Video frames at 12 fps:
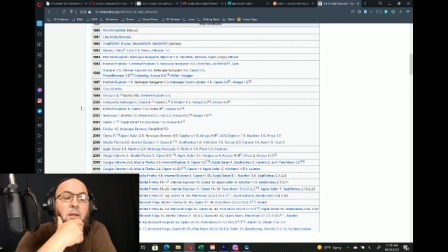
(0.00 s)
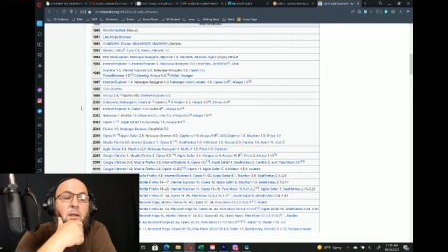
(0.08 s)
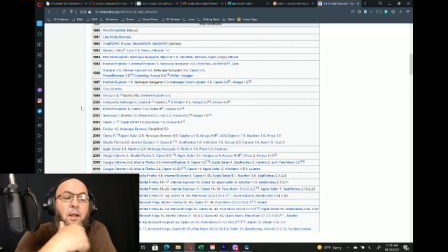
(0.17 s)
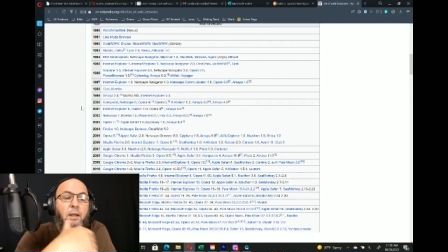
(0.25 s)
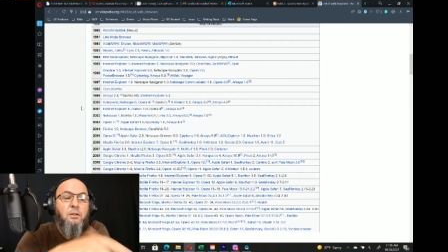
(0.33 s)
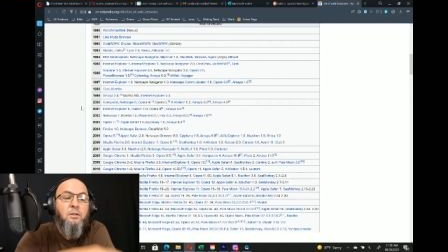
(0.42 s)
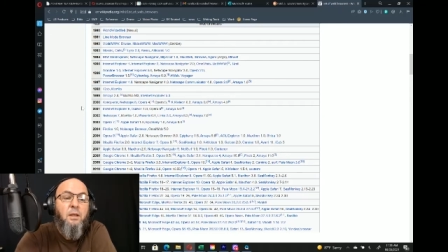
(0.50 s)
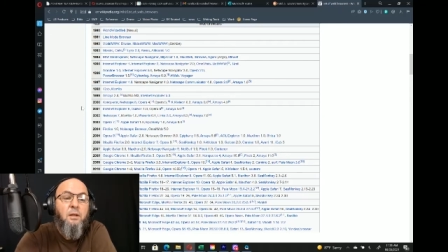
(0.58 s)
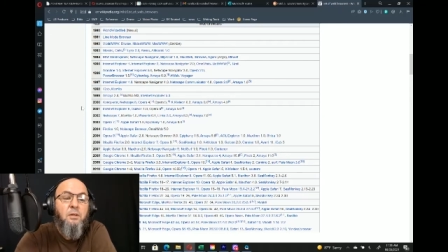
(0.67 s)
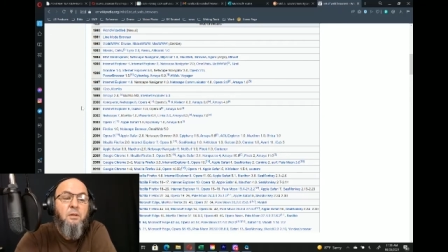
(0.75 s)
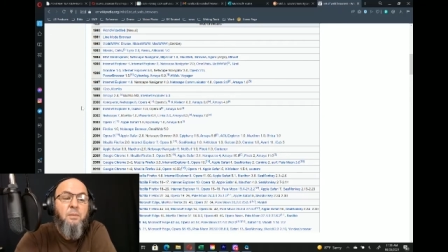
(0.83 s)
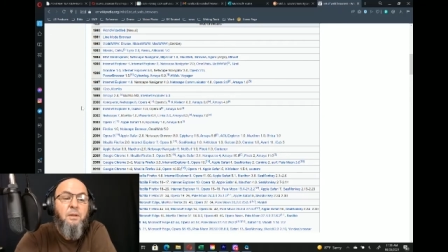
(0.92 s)
and just kind of
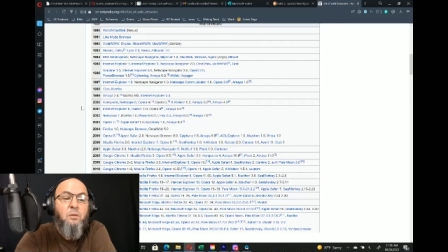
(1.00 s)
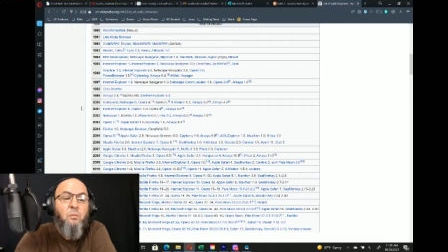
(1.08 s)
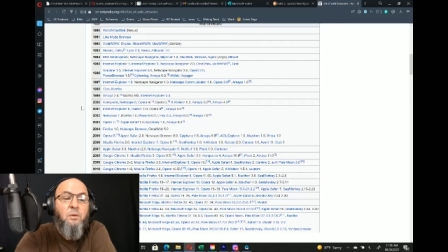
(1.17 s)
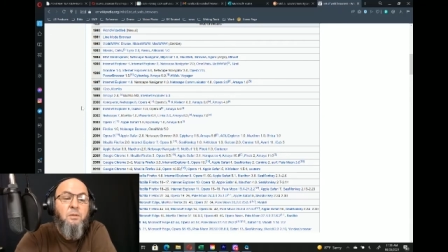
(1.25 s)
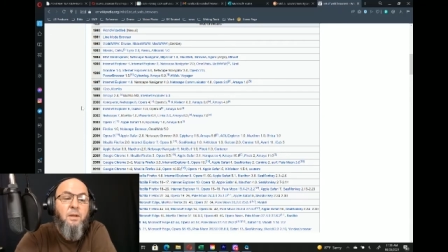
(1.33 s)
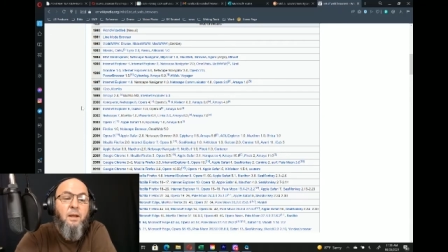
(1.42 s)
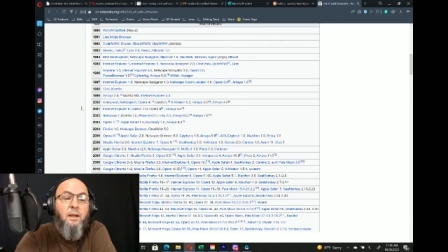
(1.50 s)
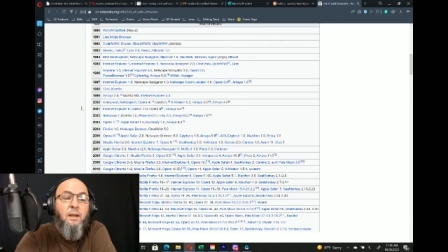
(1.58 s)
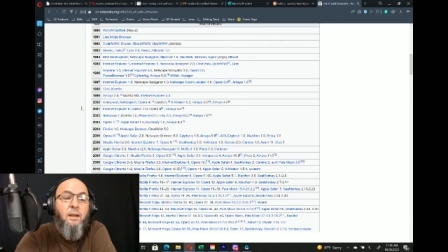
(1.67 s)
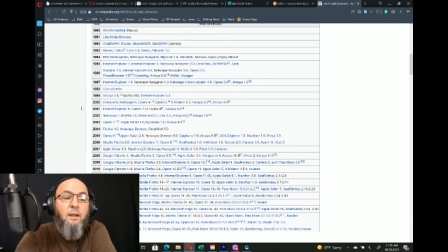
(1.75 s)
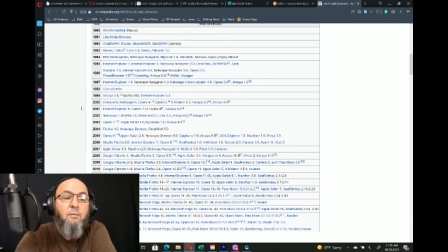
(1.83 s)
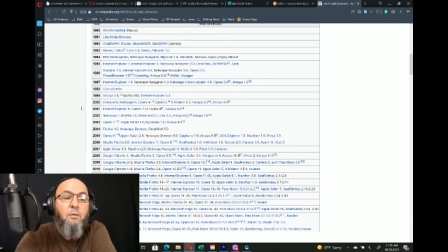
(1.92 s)
talk about the ones I
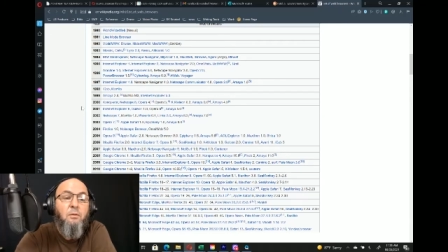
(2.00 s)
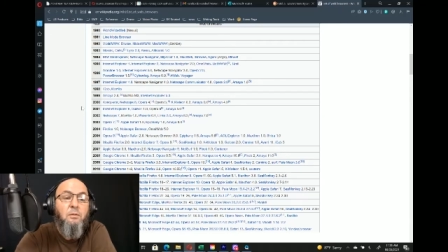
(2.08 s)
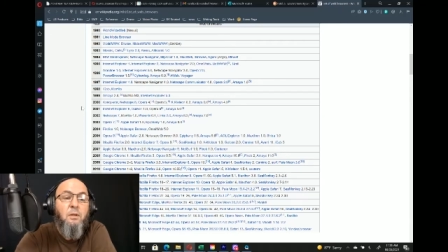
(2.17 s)
have used.